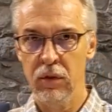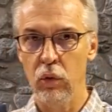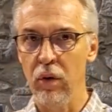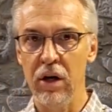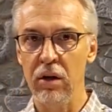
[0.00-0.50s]

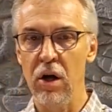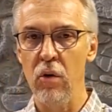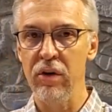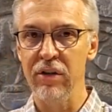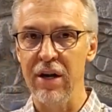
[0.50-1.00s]
Doing it
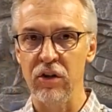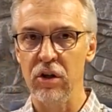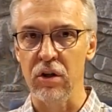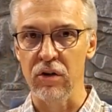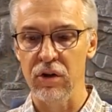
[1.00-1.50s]
alone is not
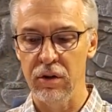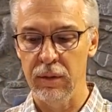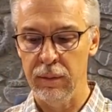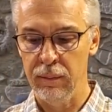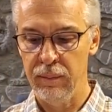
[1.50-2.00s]
church.
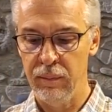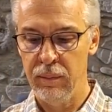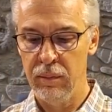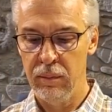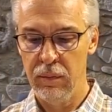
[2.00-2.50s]

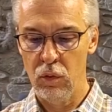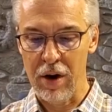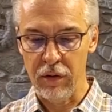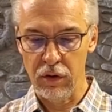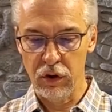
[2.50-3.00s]

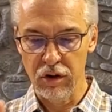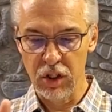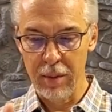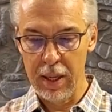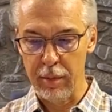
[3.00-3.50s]
Rather, a church
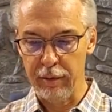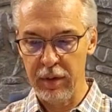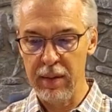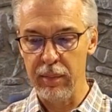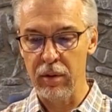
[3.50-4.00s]
is made up of
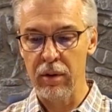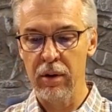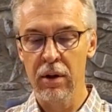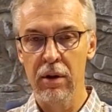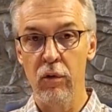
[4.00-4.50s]

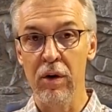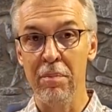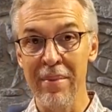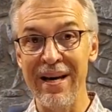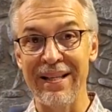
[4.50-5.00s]
people who
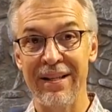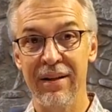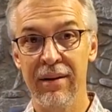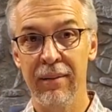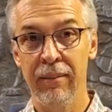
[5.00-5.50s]
admit
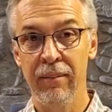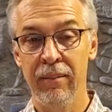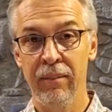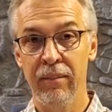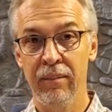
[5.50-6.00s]

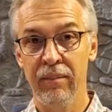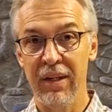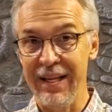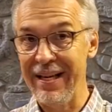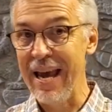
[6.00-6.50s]

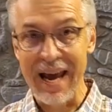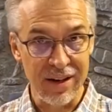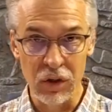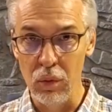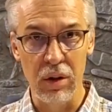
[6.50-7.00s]
that they
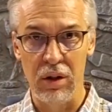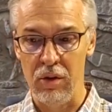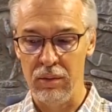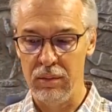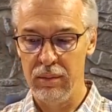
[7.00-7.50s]
can't do it
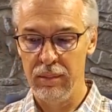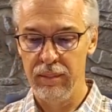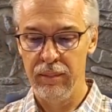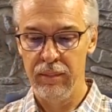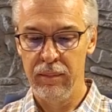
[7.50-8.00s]
alone.
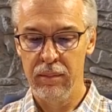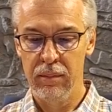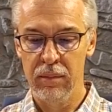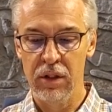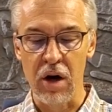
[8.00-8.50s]

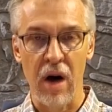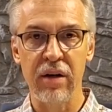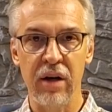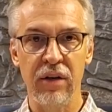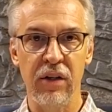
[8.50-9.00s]
God
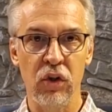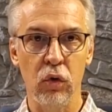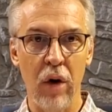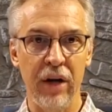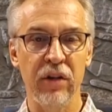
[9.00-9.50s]
does his
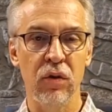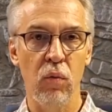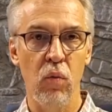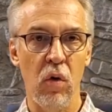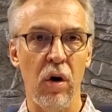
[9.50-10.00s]
greatest
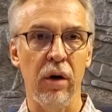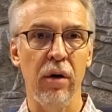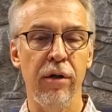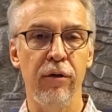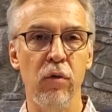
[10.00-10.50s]

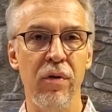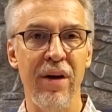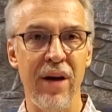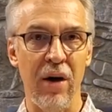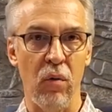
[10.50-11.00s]
work through the
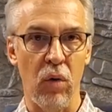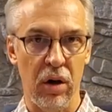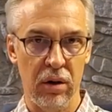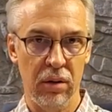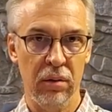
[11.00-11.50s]

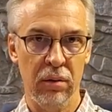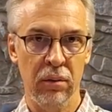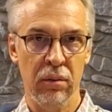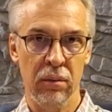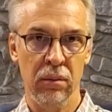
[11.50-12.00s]
network,
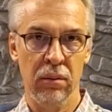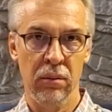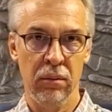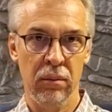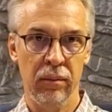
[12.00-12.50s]

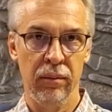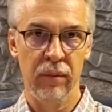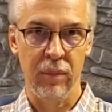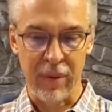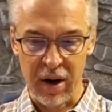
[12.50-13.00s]

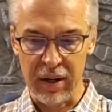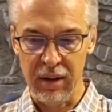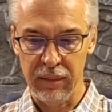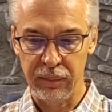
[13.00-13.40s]
the body.